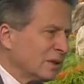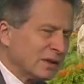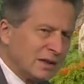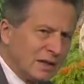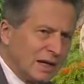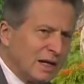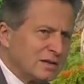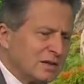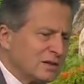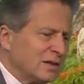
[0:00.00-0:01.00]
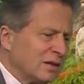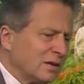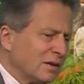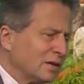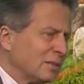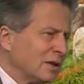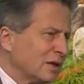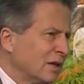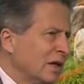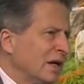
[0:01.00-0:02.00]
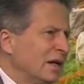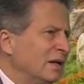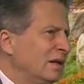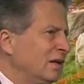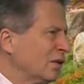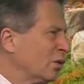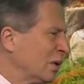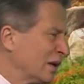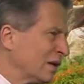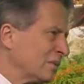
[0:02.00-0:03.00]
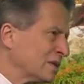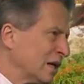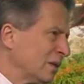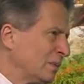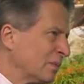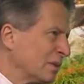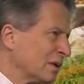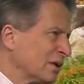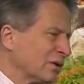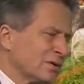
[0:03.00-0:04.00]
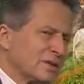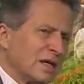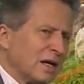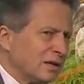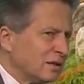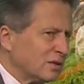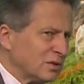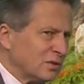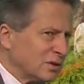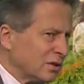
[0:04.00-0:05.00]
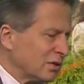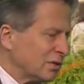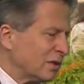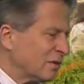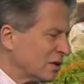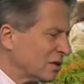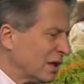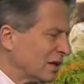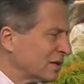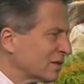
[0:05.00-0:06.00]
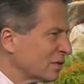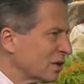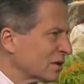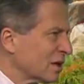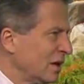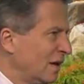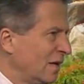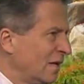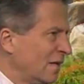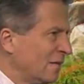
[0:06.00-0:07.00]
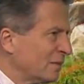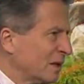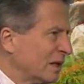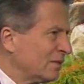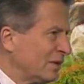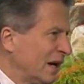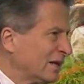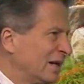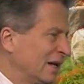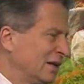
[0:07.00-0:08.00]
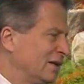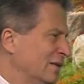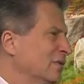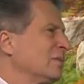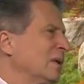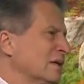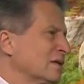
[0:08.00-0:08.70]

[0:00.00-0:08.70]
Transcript: to Billy and daddy says another thing to Billy, neither one of them is helping Billy or Sally or Susie or whoever the child is, of course. In fact, getting different